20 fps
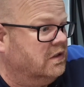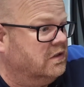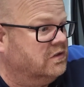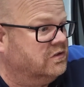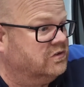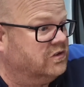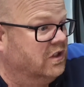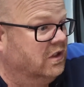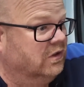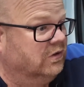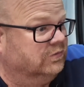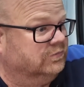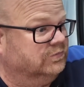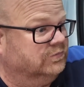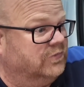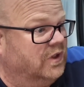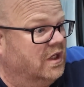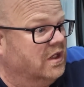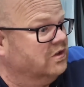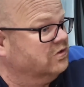So
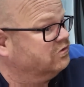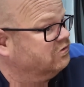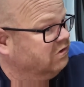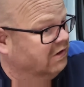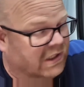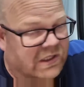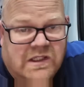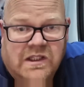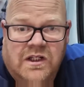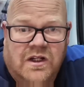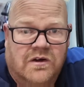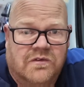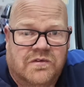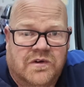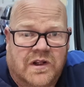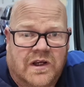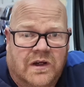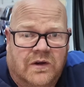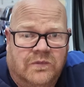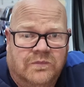it's cranking
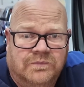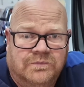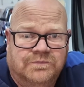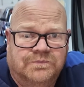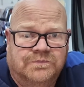over now.